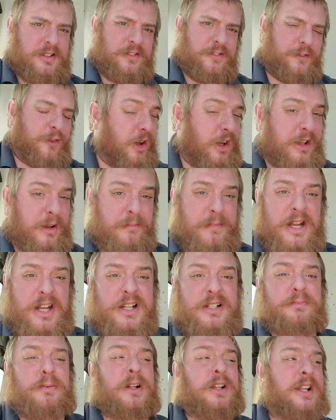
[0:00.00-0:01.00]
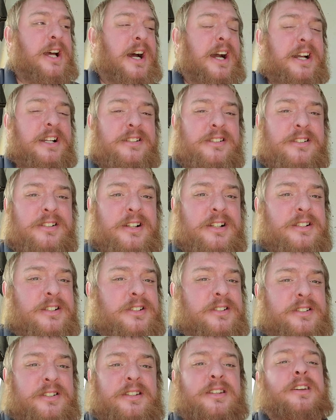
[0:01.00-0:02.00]
Fucking the media has been lying
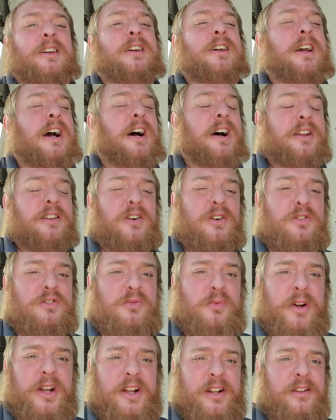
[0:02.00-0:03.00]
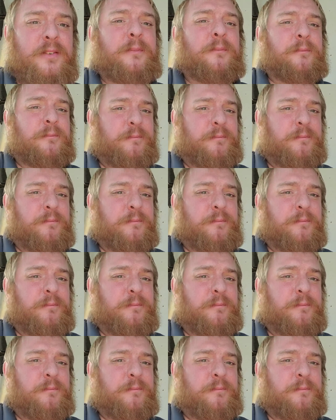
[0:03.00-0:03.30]
since God knows when.